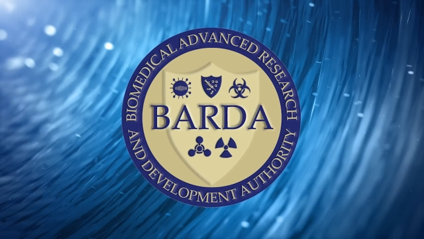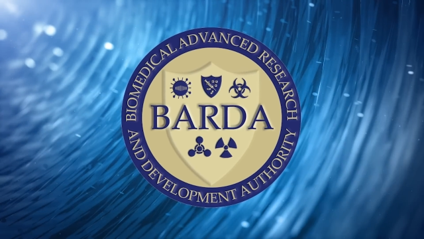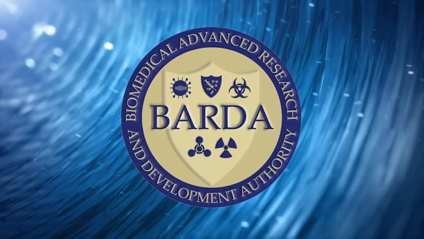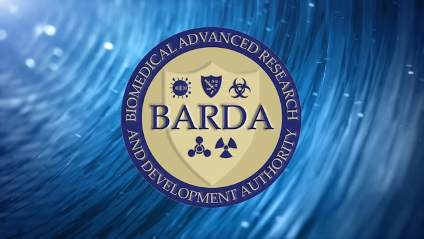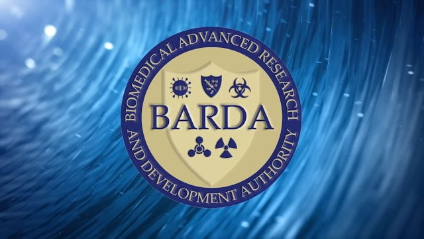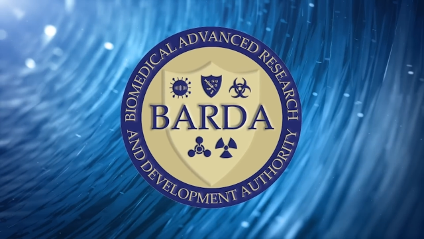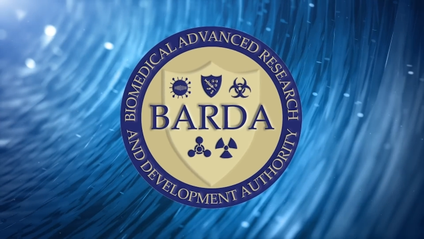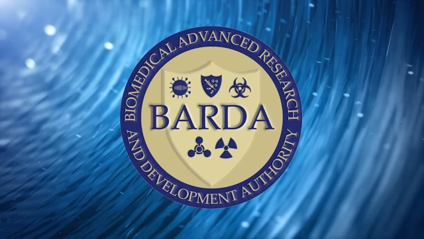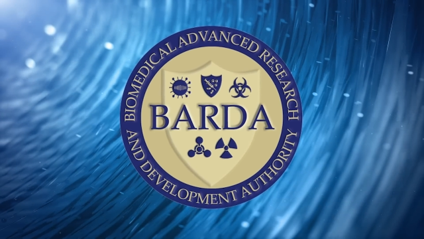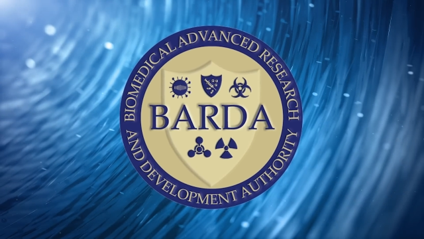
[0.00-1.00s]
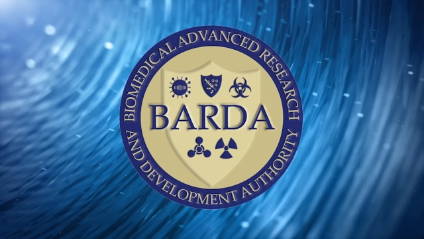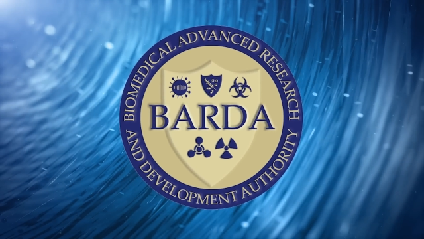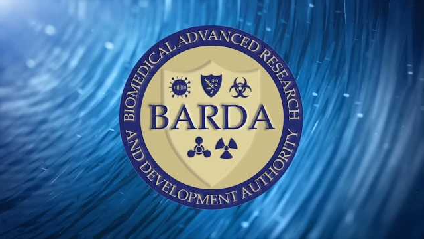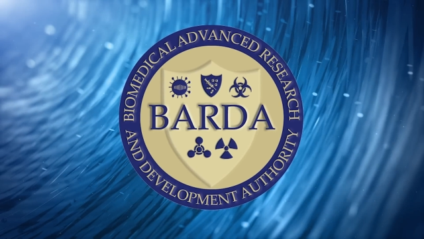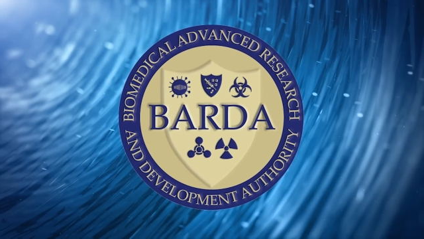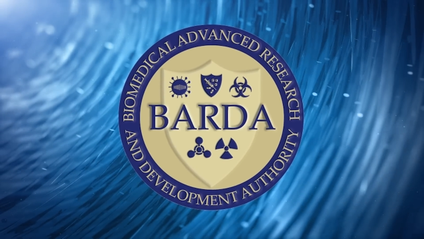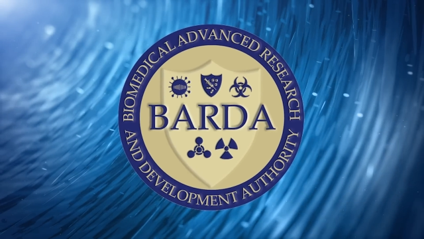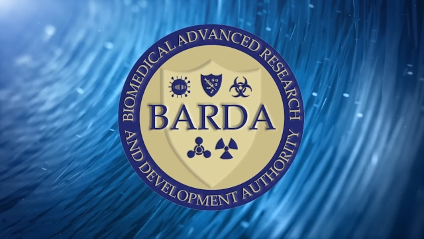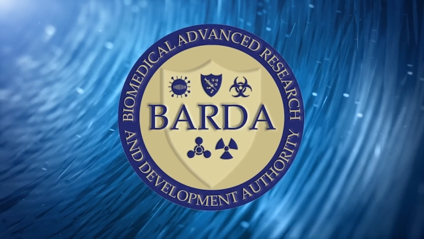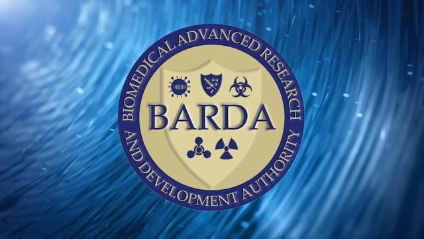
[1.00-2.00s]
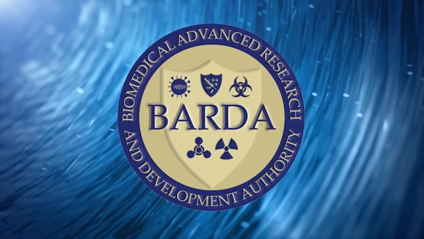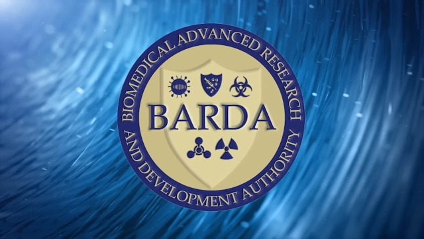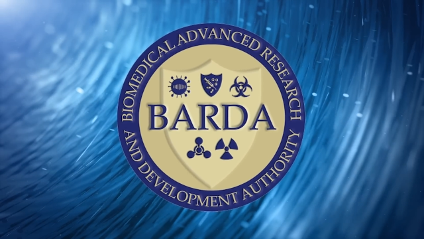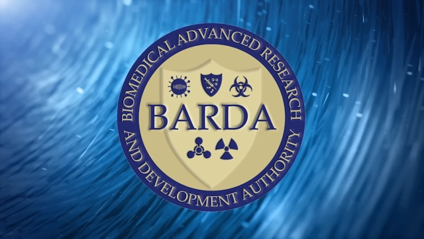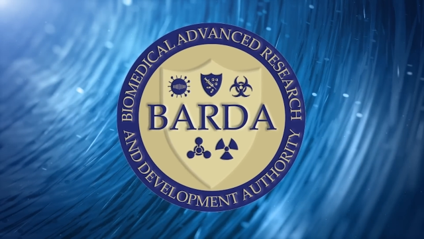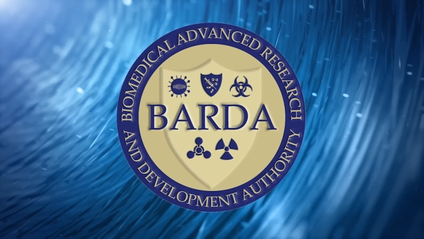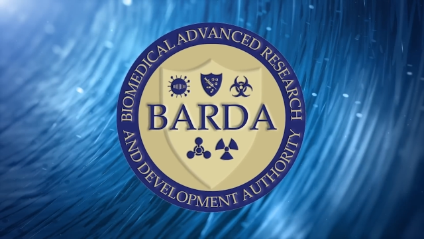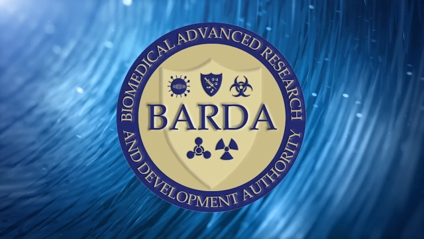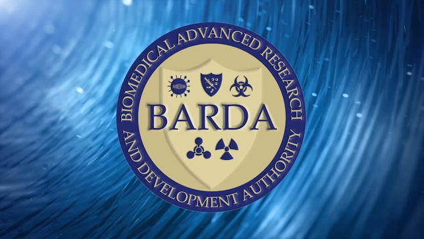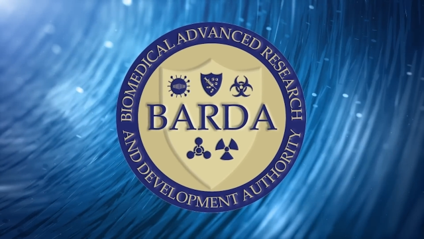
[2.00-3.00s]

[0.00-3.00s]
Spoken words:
No face is visible, so there are no lips to read.